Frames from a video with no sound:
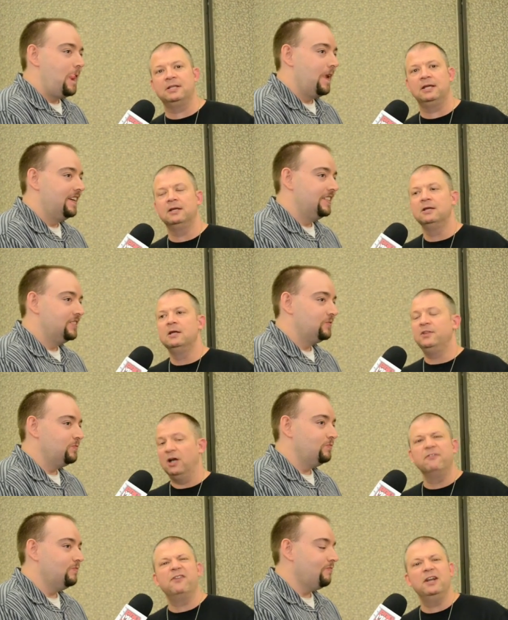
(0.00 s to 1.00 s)
Speaker 1: thing, the
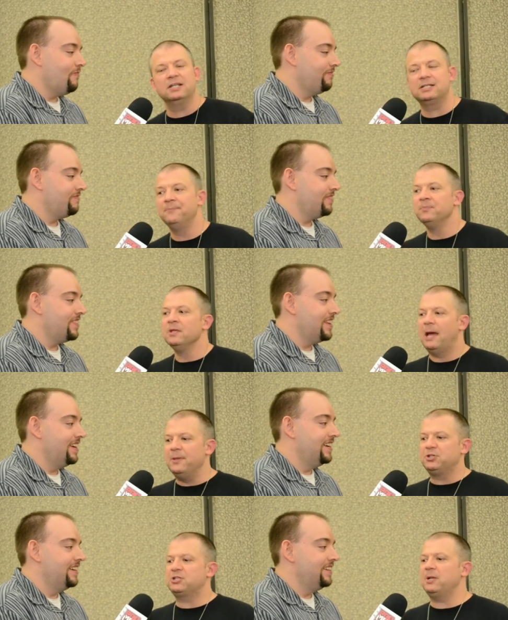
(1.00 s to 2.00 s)
unfunniest thing, and
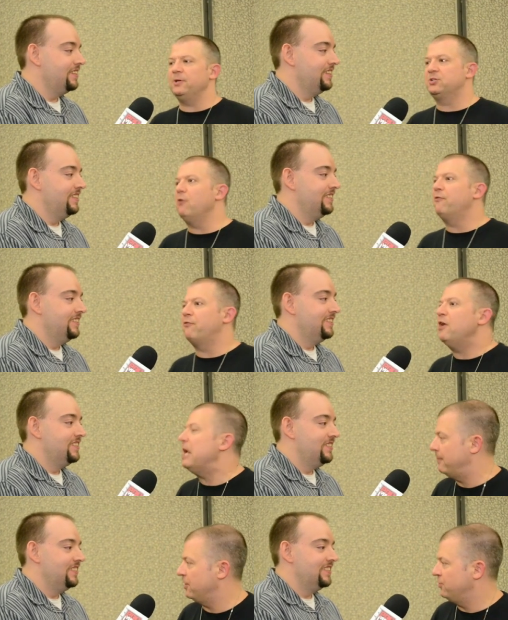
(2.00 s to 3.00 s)
there's just something so
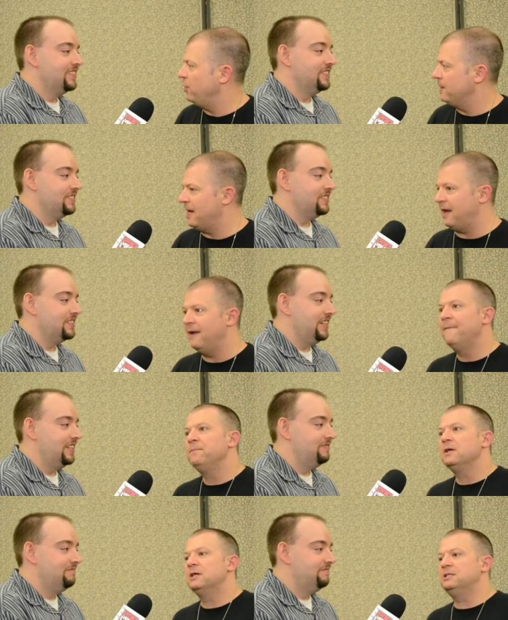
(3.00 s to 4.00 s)
freeing about doing that,
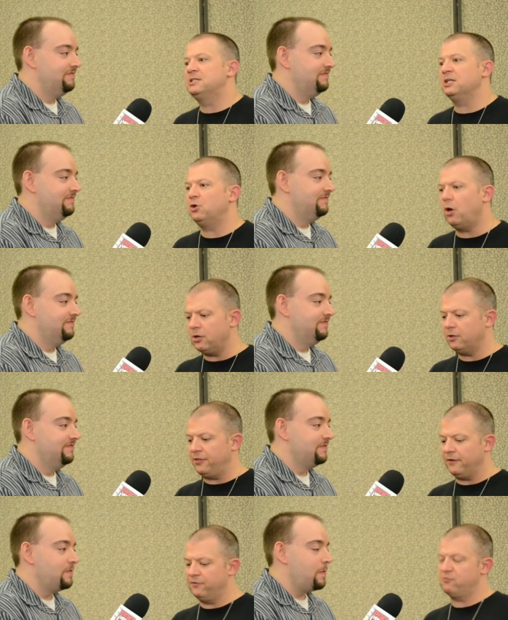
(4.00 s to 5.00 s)
because it's, it's harder to
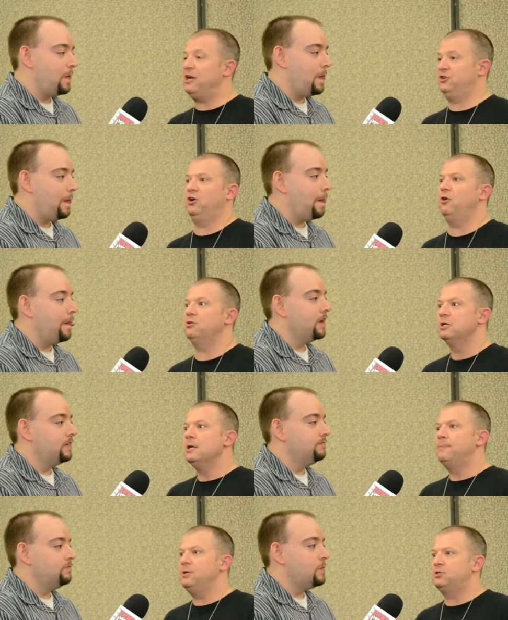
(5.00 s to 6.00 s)
think of great jokes,
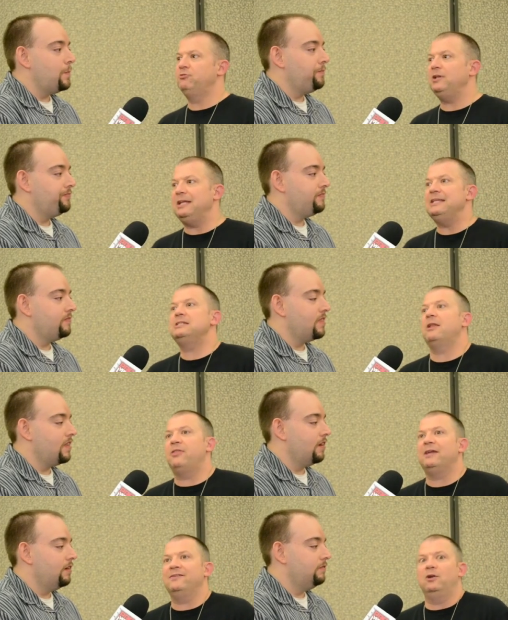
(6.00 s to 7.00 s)
but it's really easy to
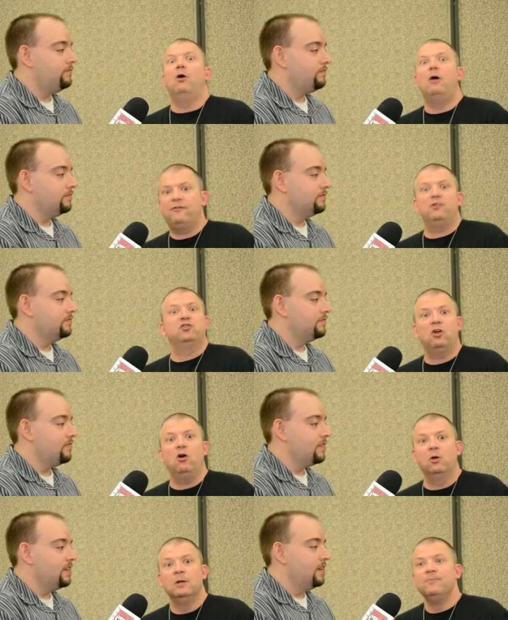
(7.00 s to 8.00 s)
think of an awful
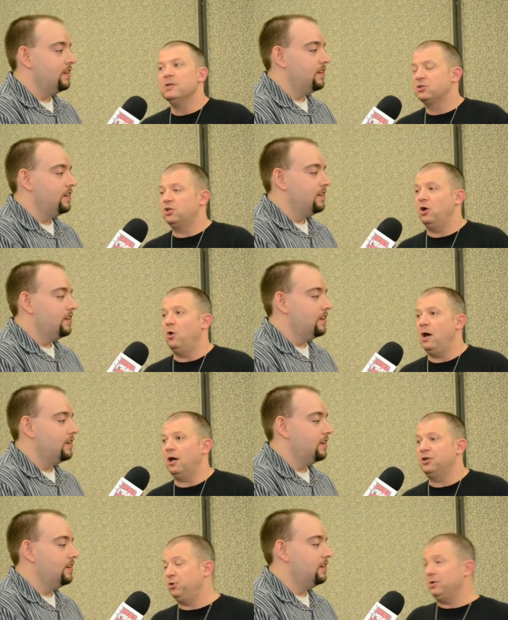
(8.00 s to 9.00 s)
joke, so,
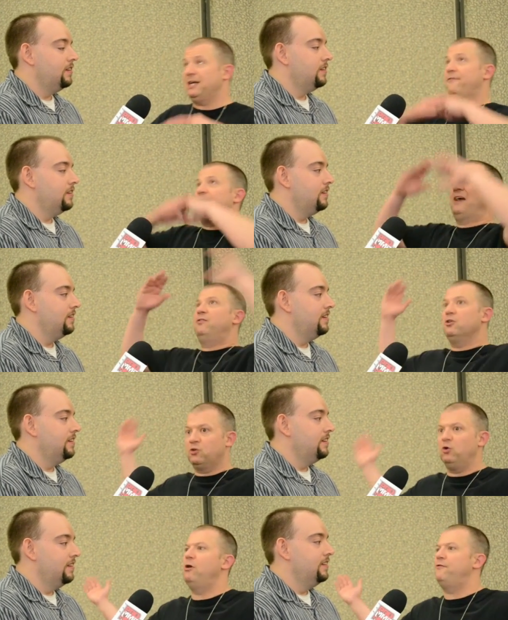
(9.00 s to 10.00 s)
because uh, you always have
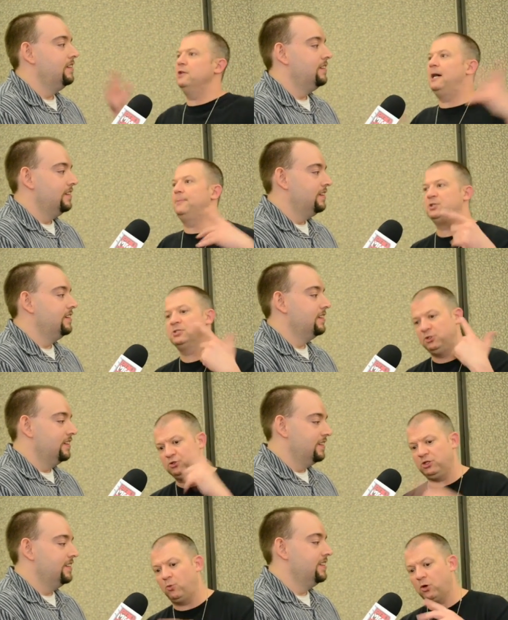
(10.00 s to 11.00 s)
500 awful options and
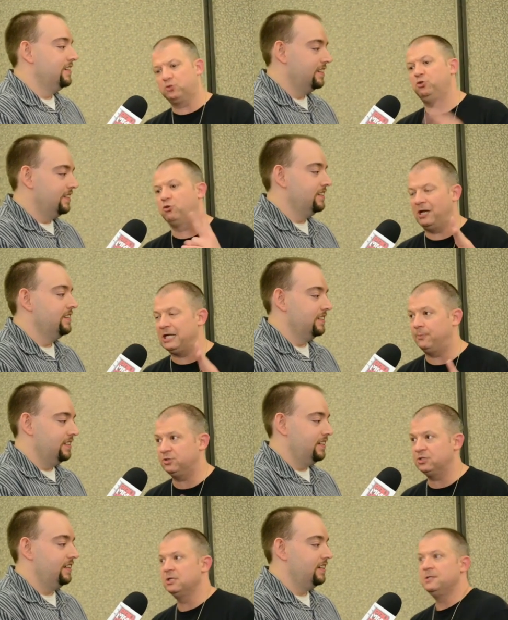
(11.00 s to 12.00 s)
usually one or two great
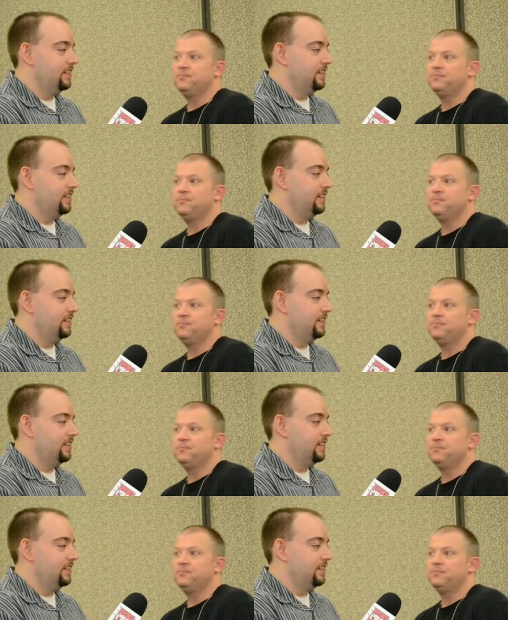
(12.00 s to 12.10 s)
options,